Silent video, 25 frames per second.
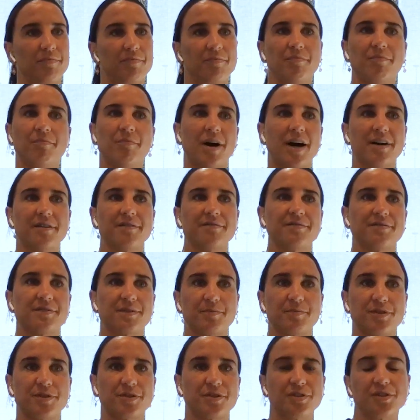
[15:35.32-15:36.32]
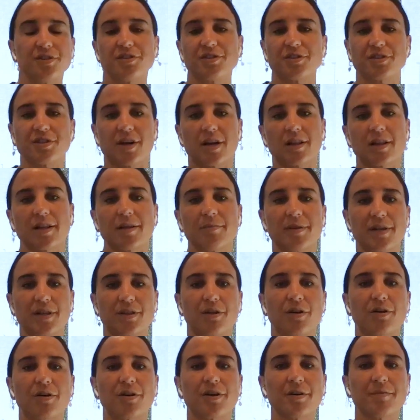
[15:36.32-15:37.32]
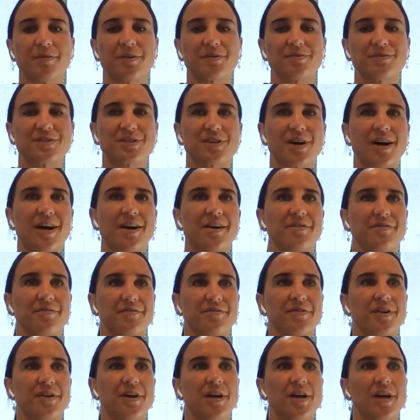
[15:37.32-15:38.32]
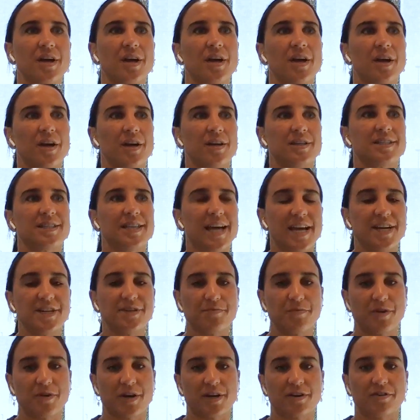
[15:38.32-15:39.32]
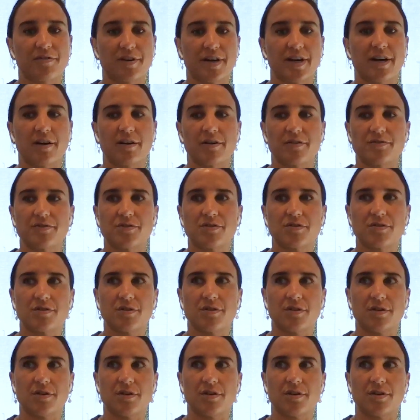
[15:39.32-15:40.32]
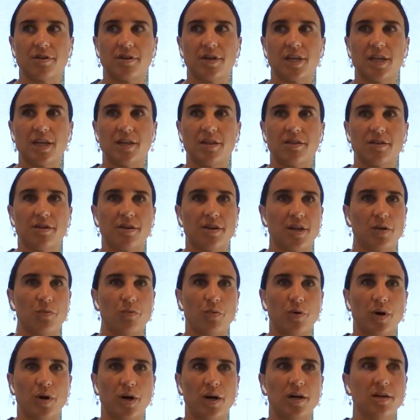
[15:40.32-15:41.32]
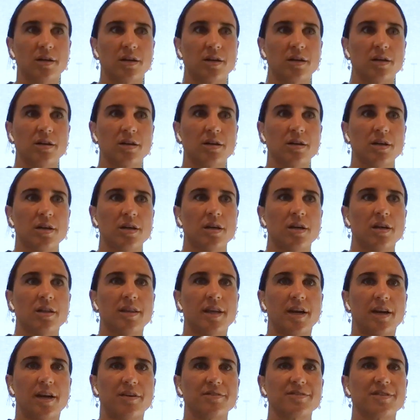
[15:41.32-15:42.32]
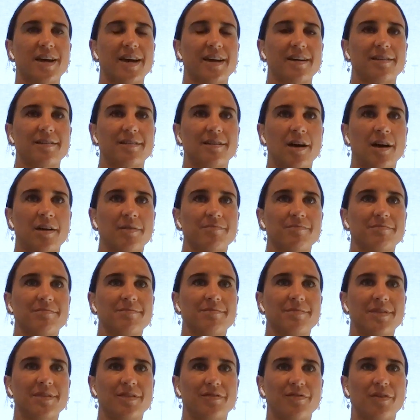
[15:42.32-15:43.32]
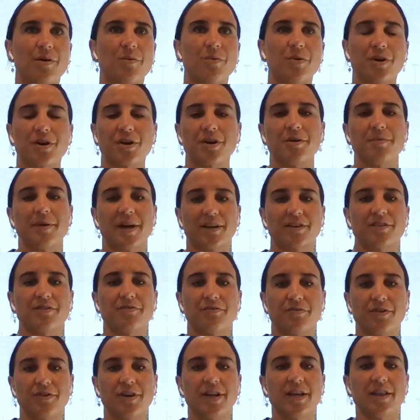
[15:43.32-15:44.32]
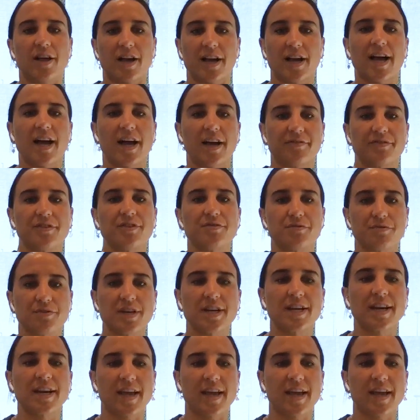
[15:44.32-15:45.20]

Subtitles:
might have pursued the cycling a bit longer, but it was kind of stage in my career. I was 30, 31. And I was like, if I want to go back to footy, like I have to do it